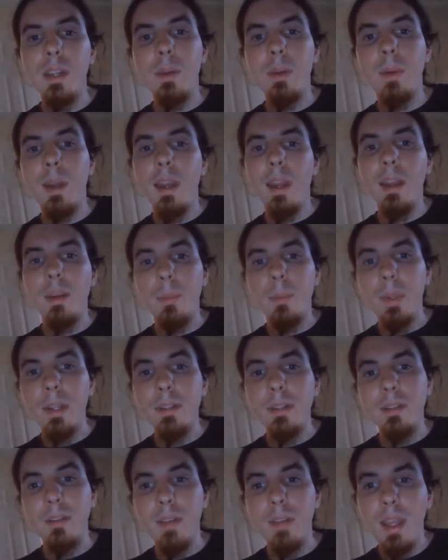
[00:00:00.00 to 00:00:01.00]
So I got a
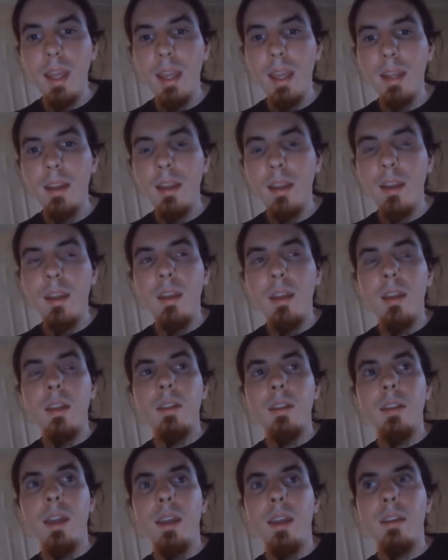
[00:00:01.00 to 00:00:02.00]
witness on that,
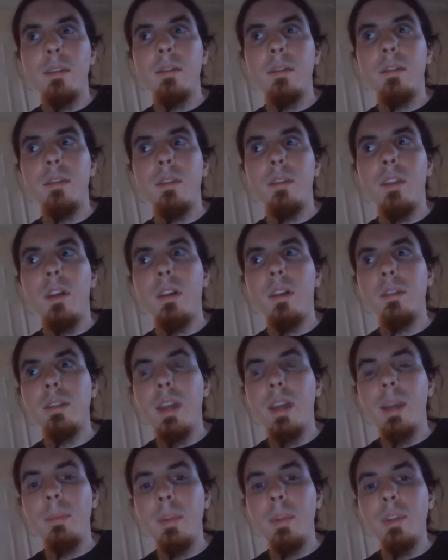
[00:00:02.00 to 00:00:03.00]
like a long
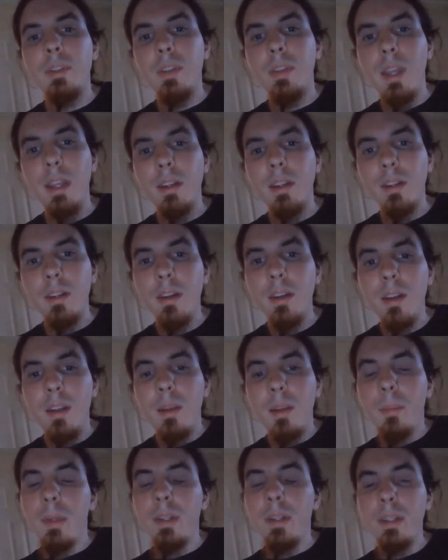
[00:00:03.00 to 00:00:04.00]
time years later.
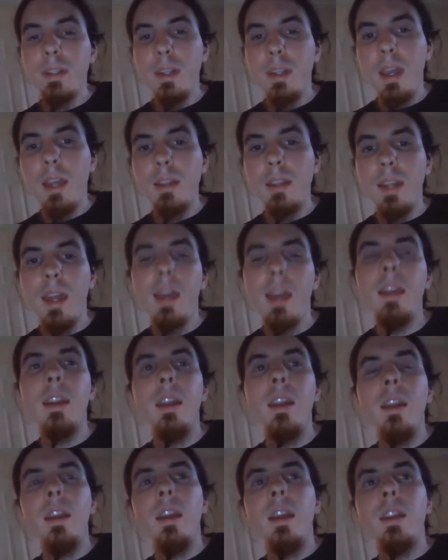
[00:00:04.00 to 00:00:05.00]
But at least I got
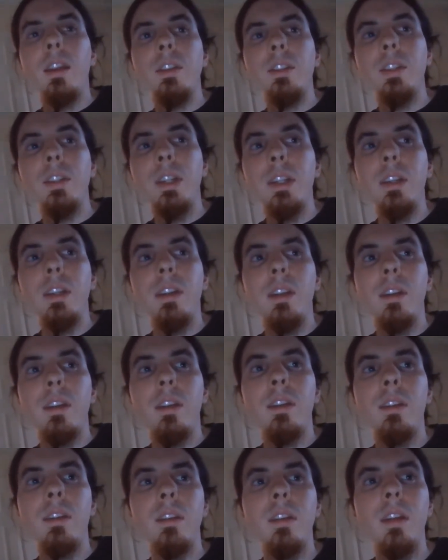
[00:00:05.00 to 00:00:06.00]
that and shit.
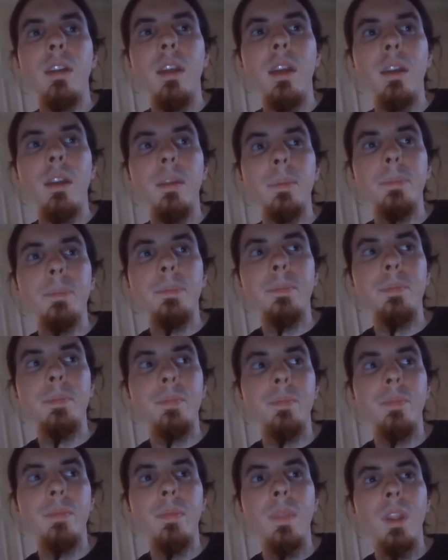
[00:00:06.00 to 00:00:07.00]
And um,
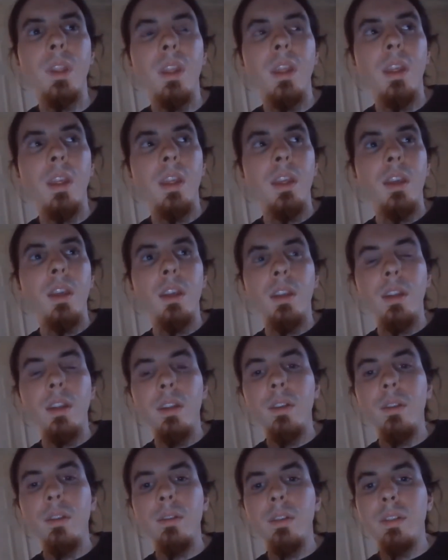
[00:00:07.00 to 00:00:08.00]

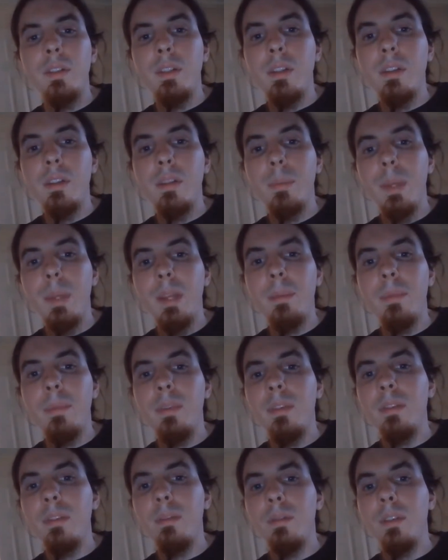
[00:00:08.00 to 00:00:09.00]
you know, there's other
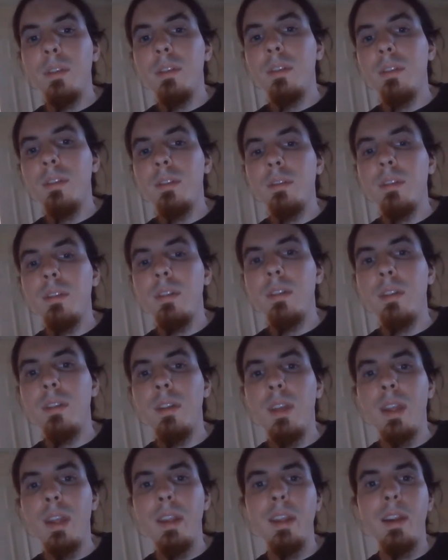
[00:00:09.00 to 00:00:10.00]
people in the world.
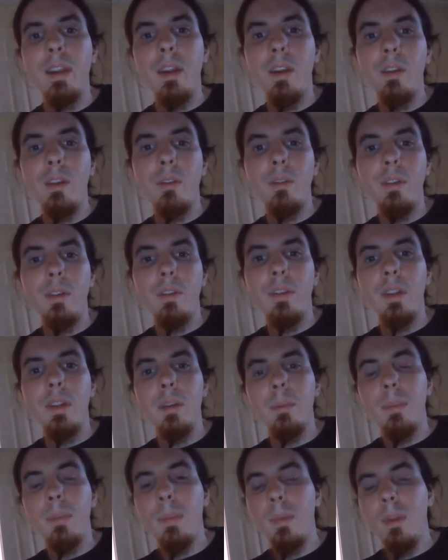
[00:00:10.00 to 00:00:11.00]
Got to get a hold of
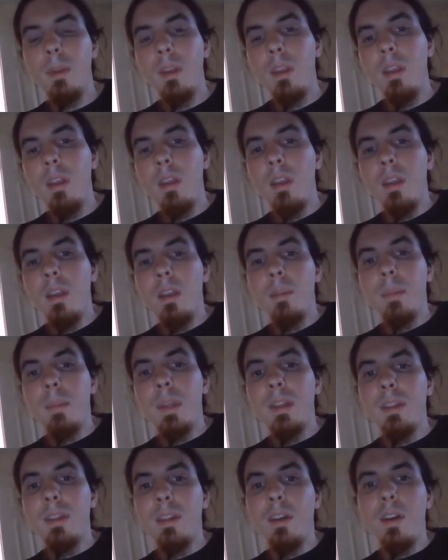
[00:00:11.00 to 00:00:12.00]
them,
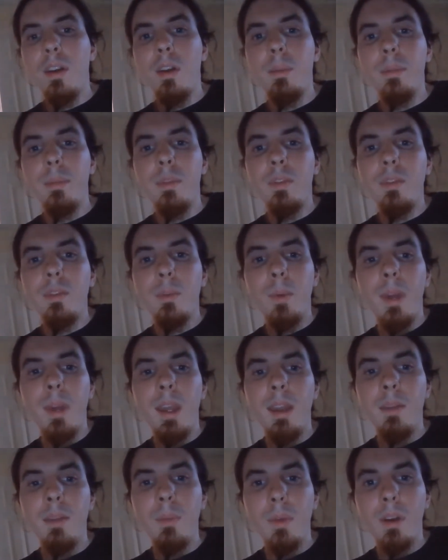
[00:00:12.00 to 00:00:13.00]
but they're all moved
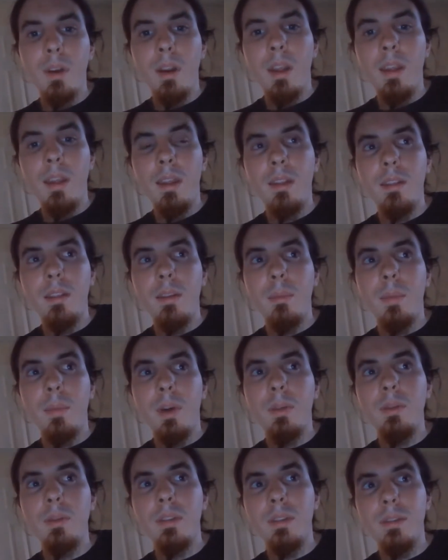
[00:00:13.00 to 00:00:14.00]
away. When I get the
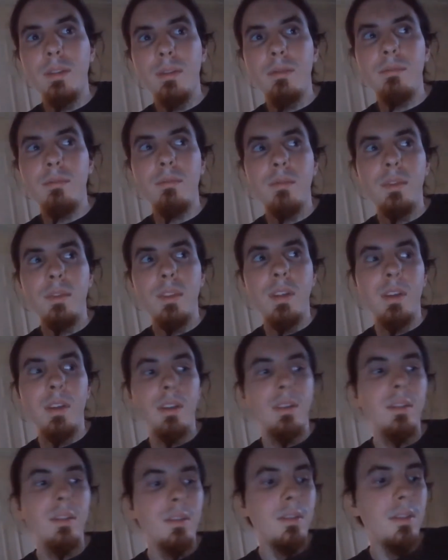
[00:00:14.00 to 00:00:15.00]
most
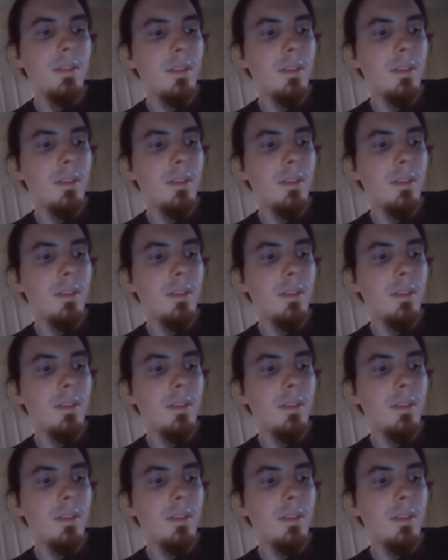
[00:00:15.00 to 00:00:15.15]
uh,